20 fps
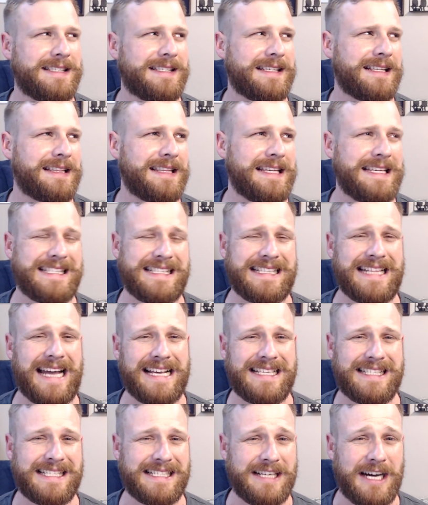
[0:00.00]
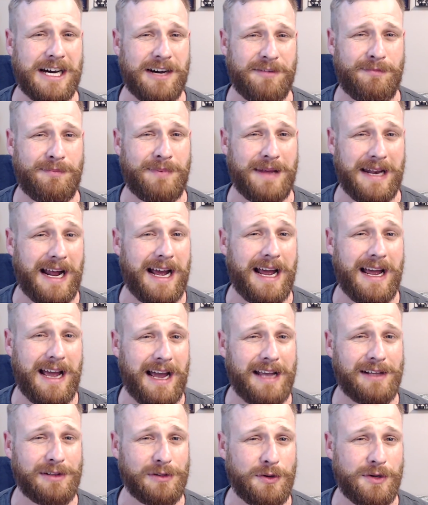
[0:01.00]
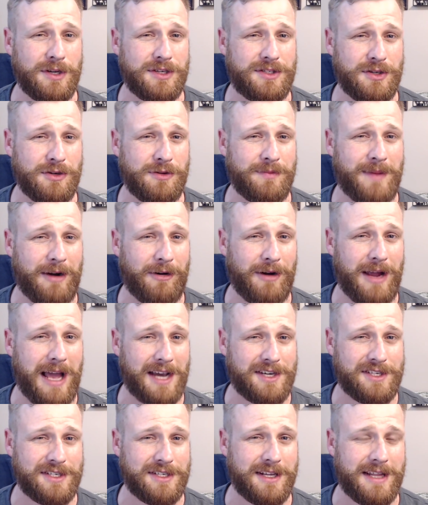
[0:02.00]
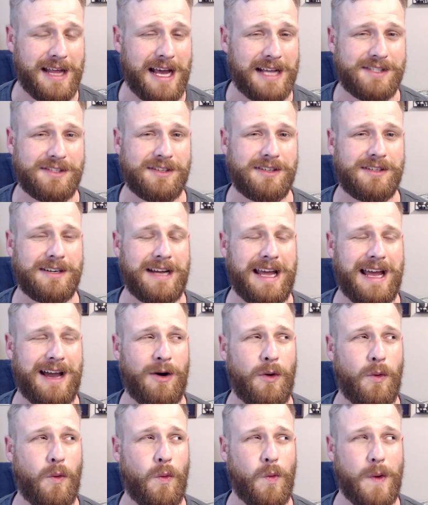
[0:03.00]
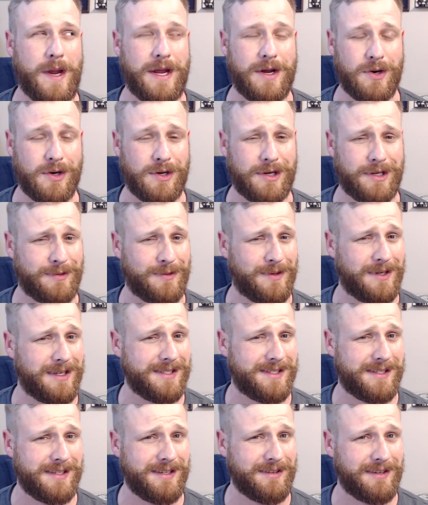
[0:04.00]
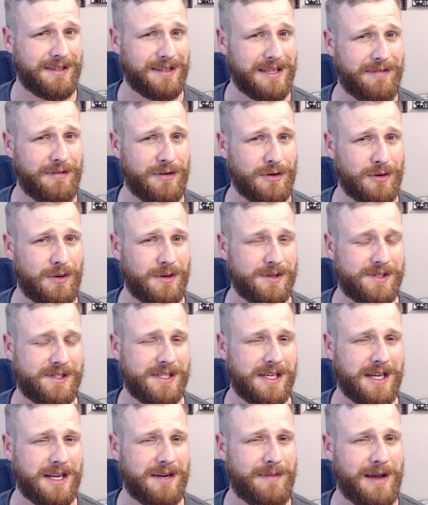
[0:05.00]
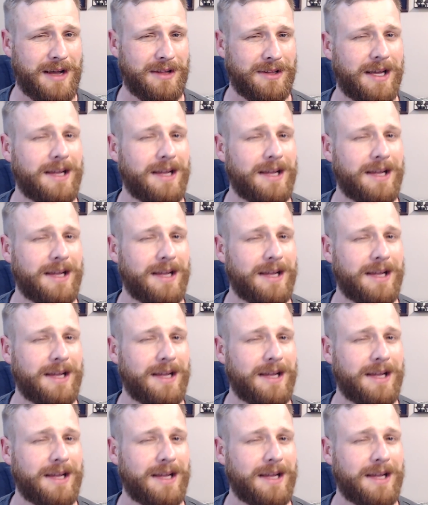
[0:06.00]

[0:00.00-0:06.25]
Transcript: is at least nice enough, and I alluded to in my reaction to that song how weird it was to hear an 11-year-old singing about,